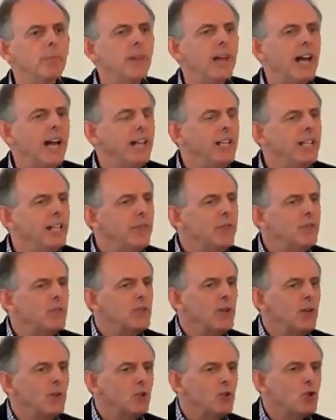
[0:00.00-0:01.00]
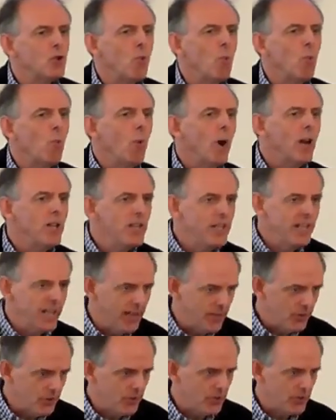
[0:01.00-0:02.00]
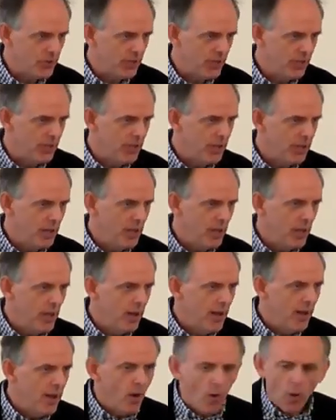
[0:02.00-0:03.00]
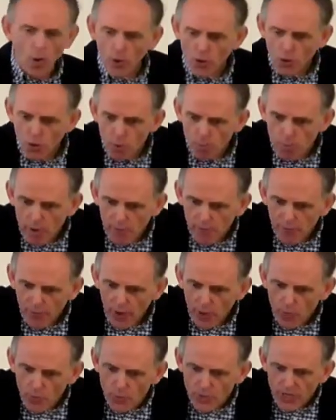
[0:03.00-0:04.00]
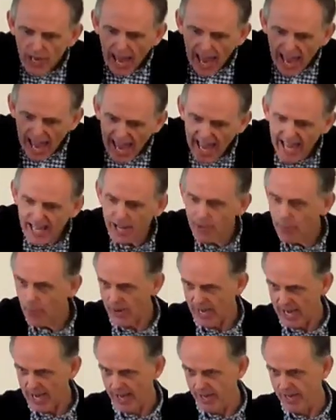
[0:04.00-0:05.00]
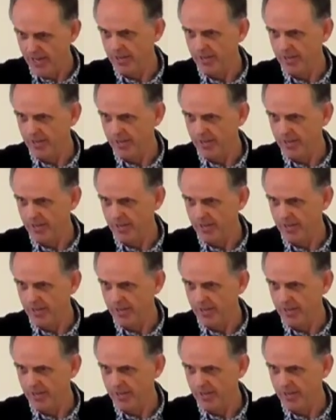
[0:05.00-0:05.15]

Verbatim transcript: And if such oneness ought to be found anywhere,